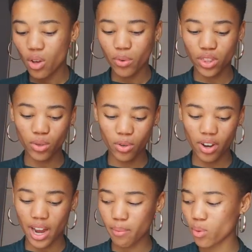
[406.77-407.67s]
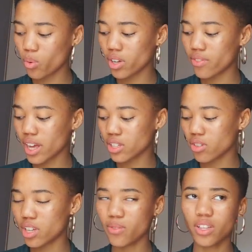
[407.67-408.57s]
with your crab or if that's
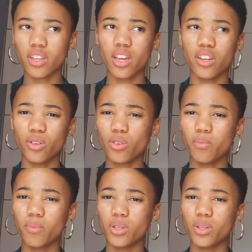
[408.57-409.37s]
not even then you could